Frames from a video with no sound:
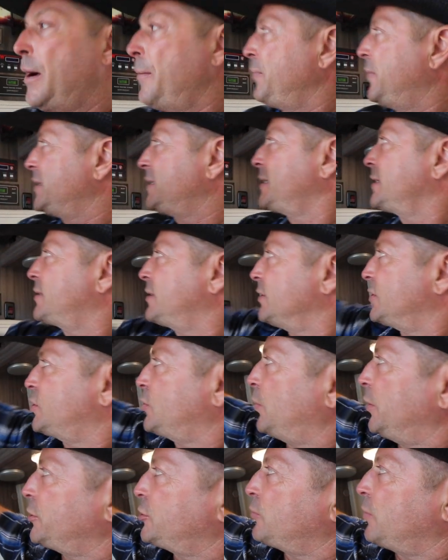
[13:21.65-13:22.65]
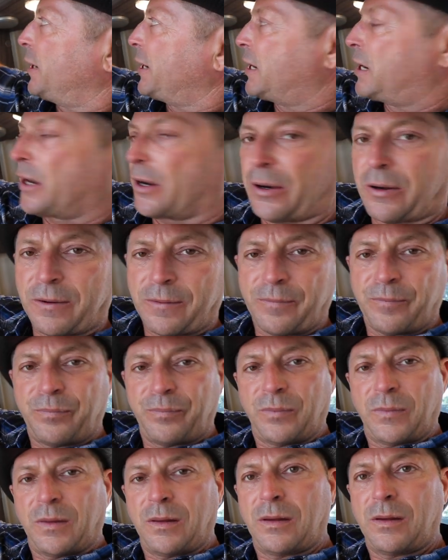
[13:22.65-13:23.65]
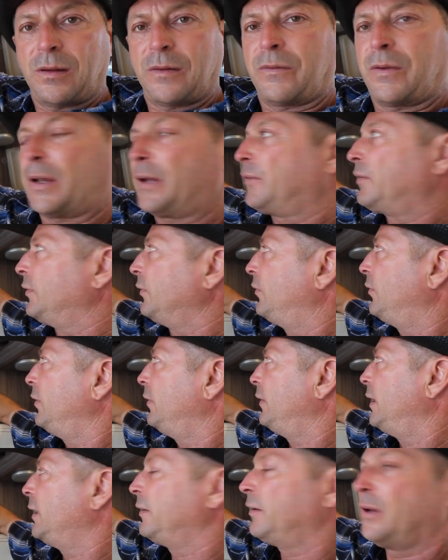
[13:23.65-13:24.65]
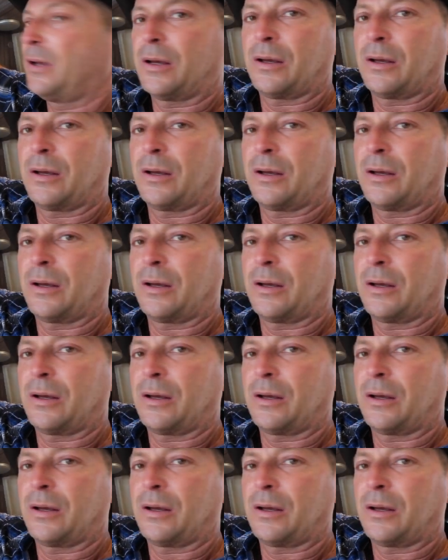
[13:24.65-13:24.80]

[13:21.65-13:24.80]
This is the switch right here. You guys can see that.